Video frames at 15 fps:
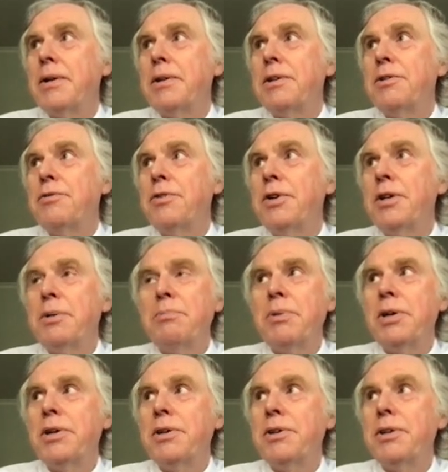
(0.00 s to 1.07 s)
divided
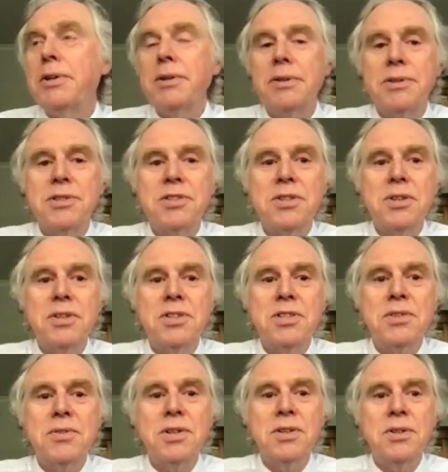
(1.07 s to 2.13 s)
by the size
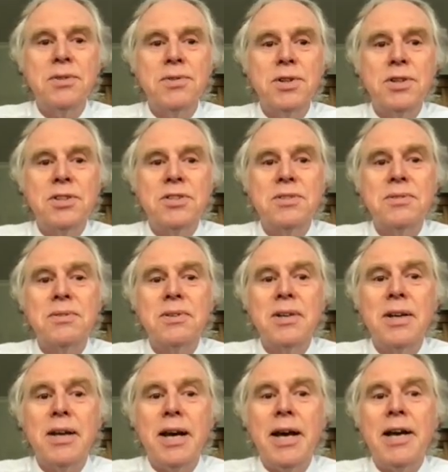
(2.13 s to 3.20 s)
of the universe
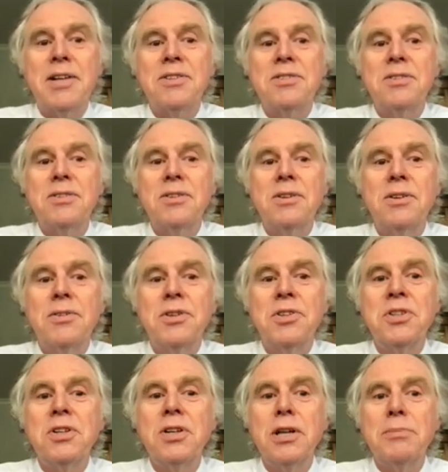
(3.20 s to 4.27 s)
at the
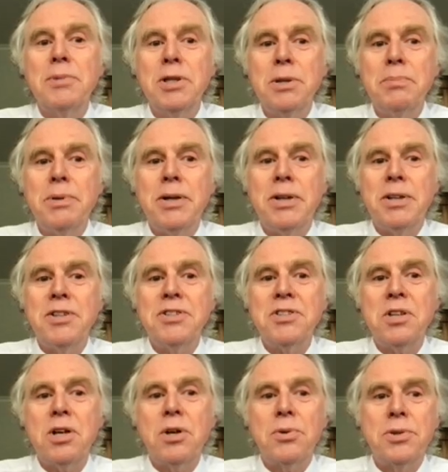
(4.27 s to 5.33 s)
time in the past
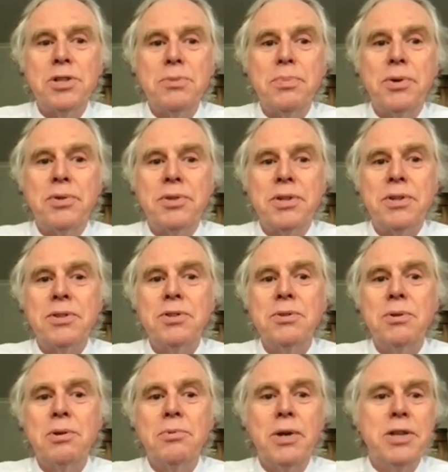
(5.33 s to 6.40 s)
corresponding
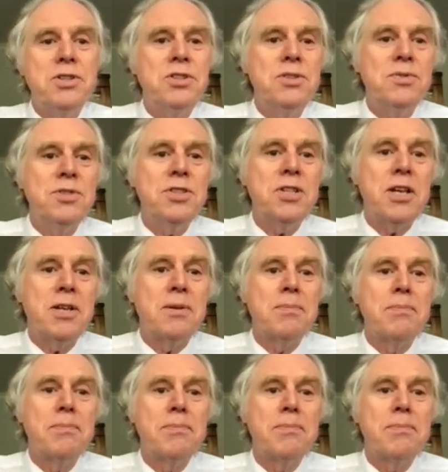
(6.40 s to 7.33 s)
to a redshift Z.